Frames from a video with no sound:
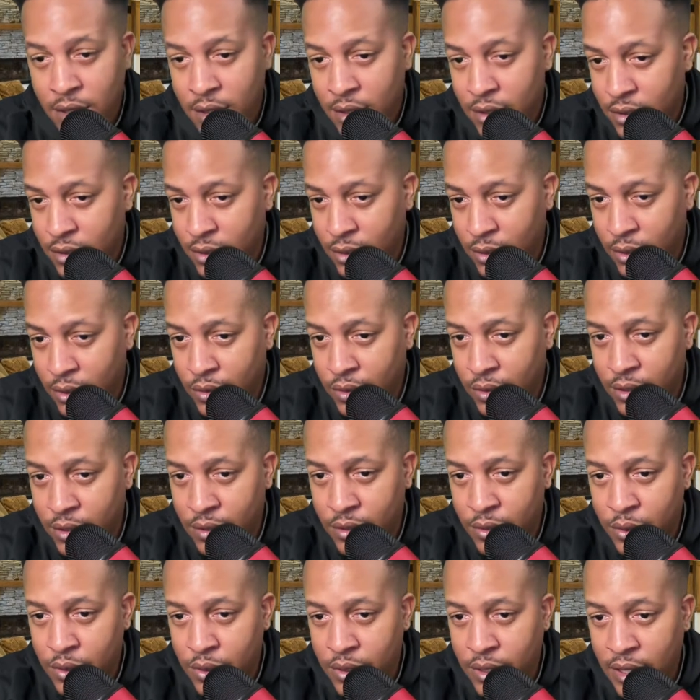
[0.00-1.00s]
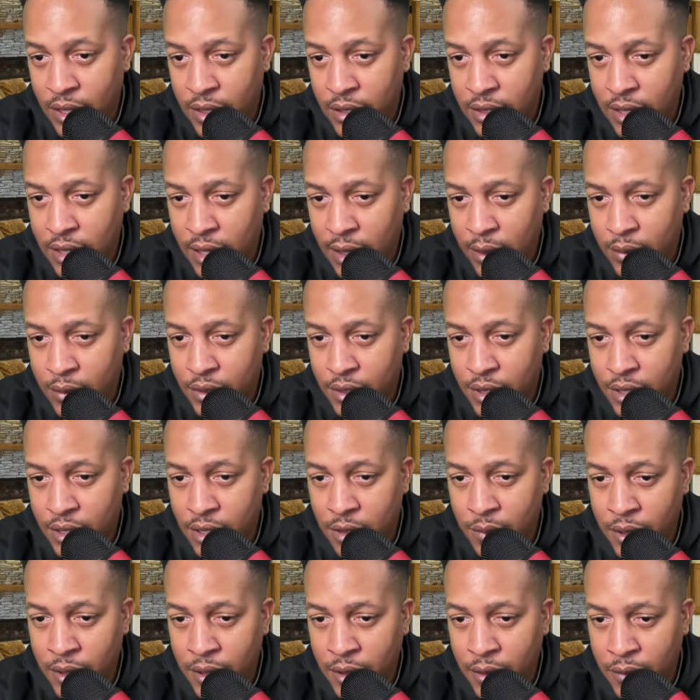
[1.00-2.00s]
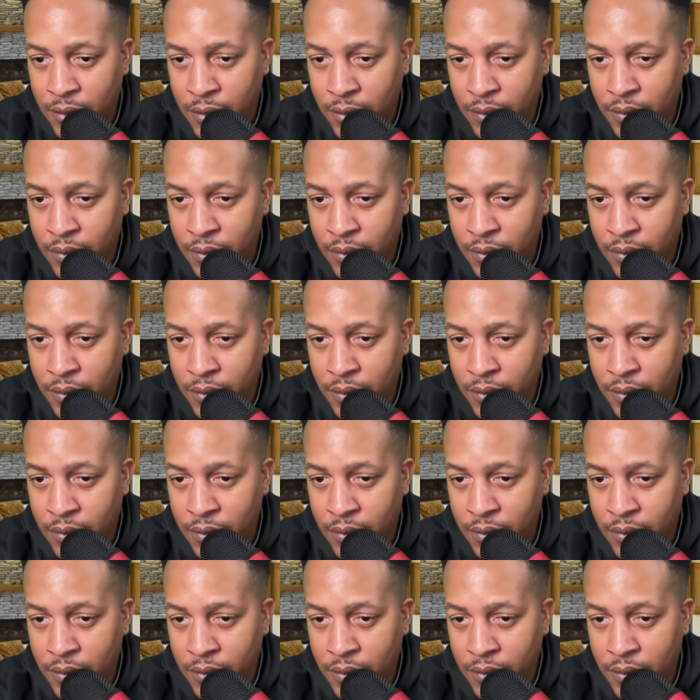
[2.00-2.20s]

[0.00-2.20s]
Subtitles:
So those are the two stats that I was thinking about.